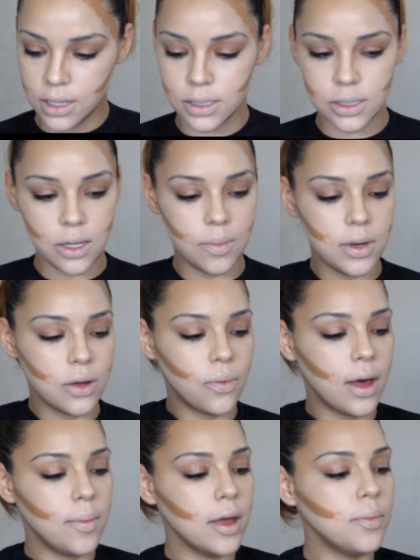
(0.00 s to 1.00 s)
So I'm going to
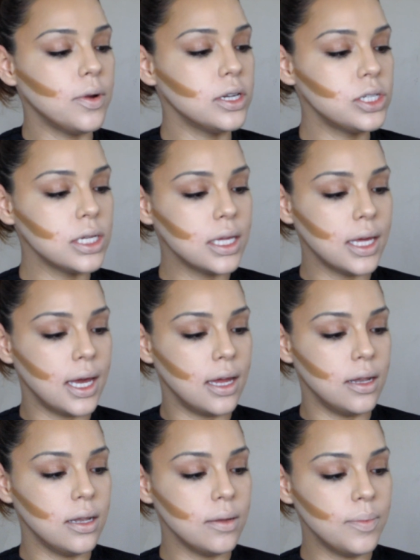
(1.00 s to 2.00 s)
wet my brush
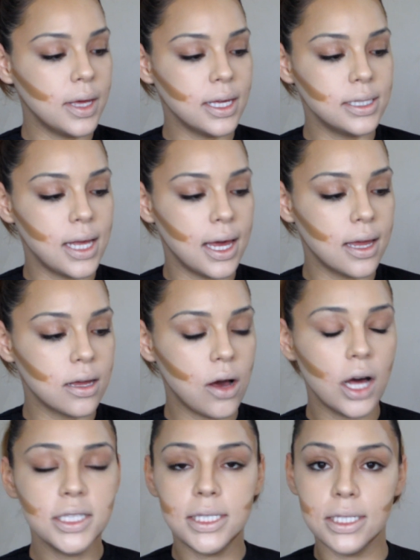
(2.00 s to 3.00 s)
again because I
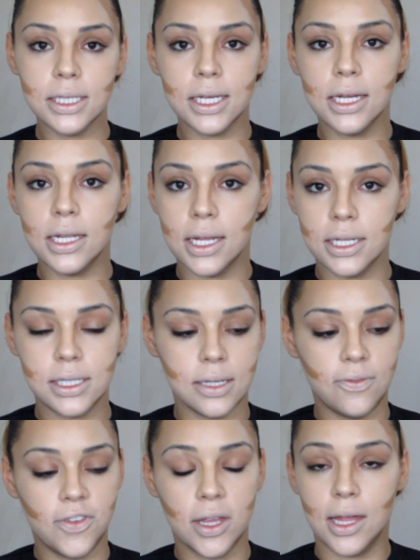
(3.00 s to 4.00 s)
constantly need to
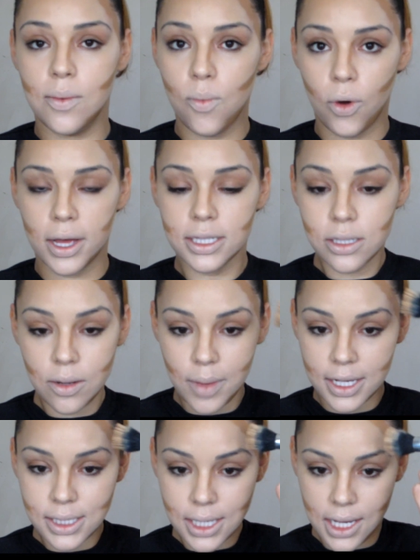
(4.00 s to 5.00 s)
feel it moist on
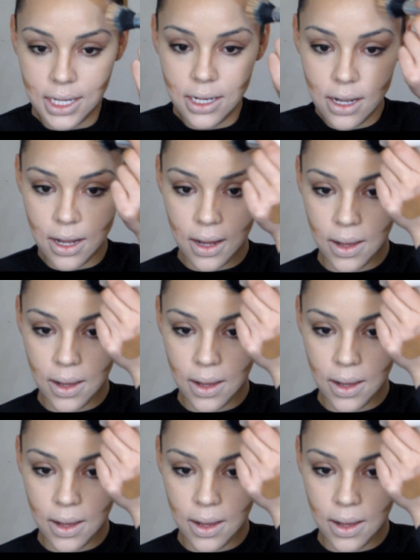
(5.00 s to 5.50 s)
my skin.